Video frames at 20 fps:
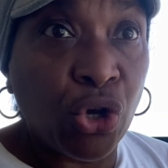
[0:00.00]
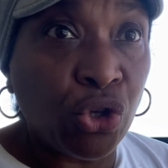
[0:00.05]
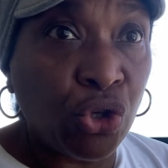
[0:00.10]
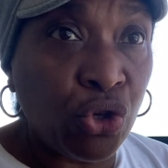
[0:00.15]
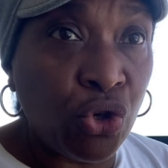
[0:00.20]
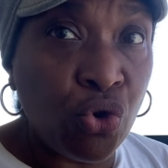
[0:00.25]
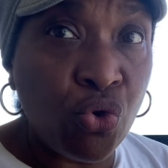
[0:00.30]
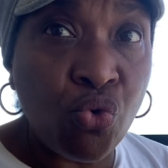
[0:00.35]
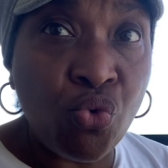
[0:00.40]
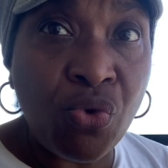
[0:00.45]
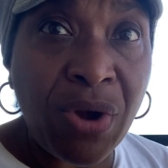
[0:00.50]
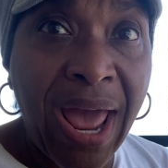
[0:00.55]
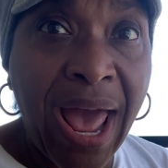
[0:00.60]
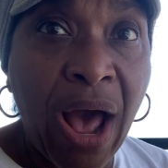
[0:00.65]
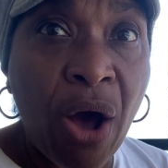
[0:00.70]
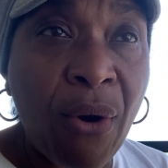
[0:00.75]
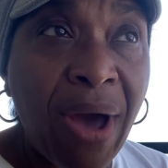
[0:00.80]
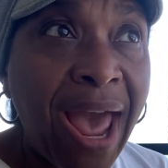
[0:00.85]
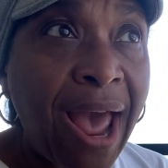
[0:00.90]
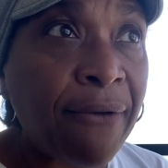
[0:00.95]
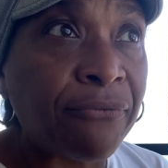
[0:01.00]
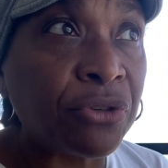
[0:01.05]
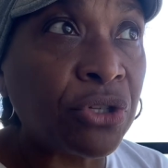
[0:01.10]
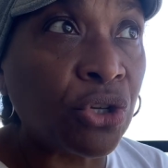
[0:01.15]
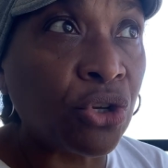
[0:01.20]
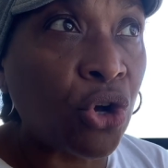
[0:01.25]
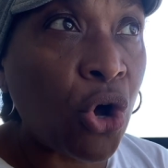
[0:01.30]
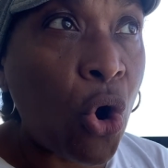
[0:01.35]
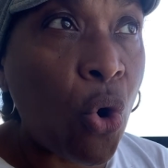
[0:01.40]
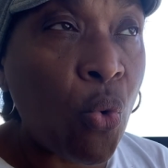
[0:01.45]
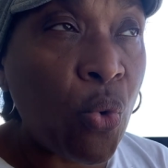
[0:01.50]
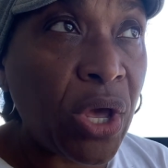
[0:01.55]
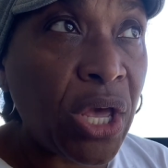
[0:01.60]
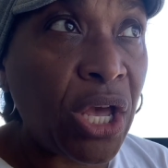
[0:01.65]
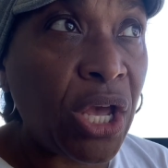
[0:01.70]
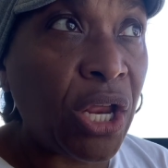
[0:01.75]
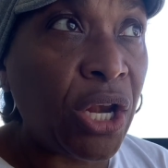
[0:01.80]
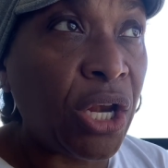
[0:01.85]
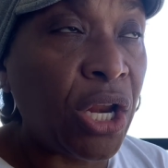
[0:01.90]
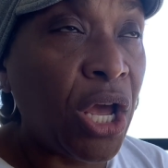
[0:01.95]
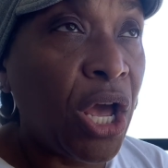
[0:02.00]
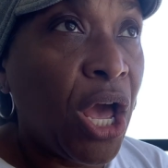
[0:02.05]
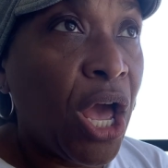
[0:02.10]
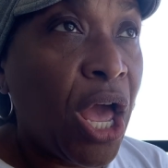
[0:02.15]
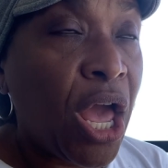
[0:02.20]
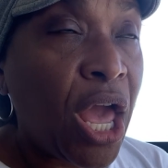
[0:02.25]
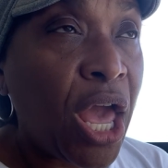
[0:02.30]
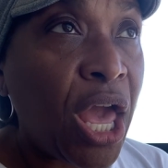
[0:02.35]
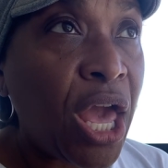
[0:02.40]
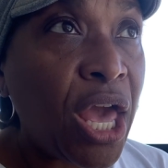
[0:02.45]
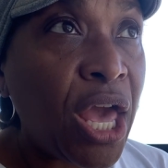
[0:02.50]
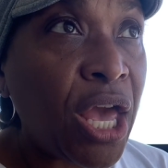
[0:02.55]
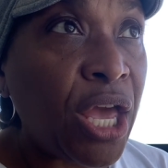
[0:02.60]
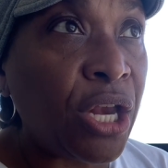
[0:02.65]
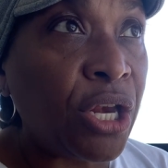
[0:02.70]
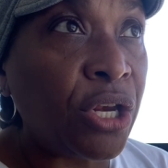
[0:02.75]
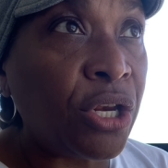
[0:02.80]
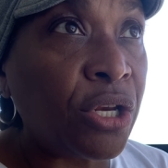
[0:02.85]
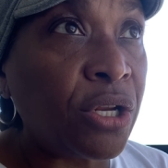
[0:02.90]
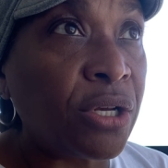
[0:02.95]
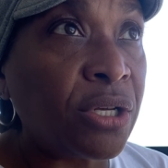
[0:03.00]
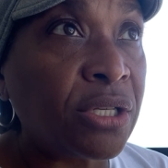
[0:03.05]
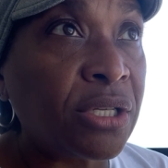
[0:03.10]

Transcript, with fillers: You now have to go in and